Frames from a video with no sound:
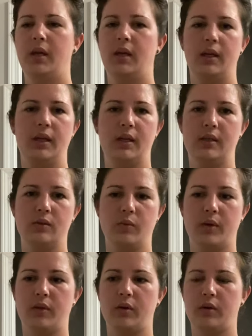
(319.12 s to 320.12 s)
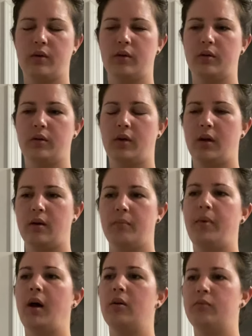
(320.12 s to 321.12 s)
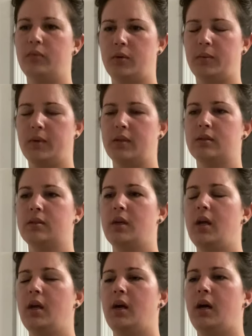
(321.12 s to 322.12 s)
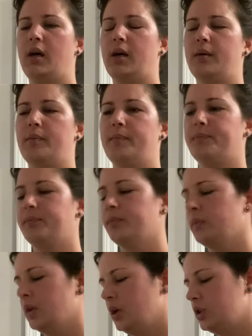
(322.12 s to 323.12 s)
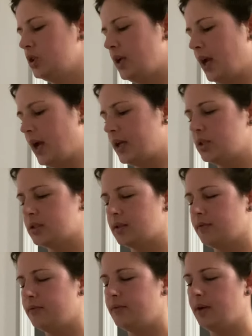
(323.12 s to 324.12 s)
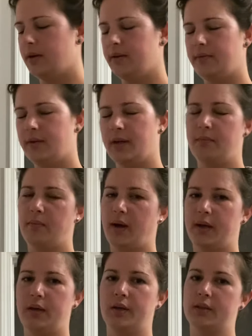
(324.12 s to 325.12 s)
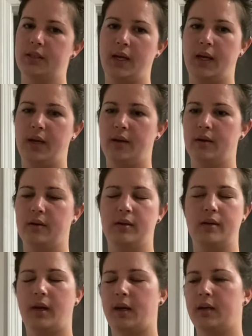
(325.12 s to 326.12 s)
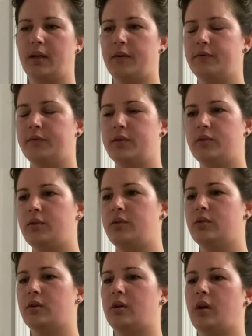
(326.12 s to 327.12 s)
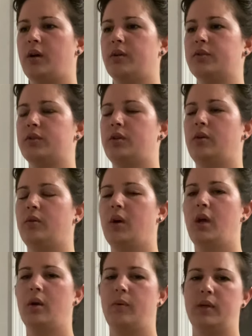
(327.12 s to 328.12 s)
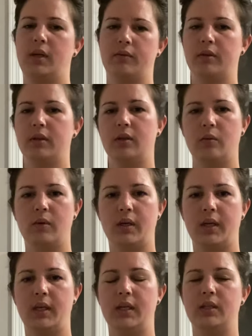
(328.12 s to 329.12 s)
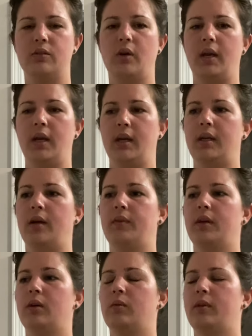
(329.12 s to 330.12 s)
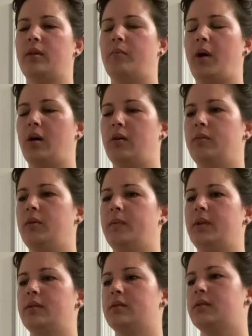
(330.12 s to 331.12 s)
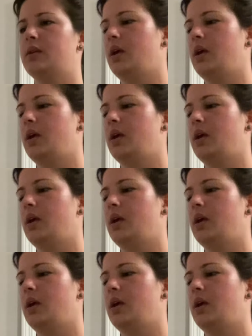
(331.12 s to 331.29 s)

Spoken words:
ease with her bowel movements. She had just a very, very minor tear, not enough to suture at all, so we definitely don't want any straining down there with the bowel movements.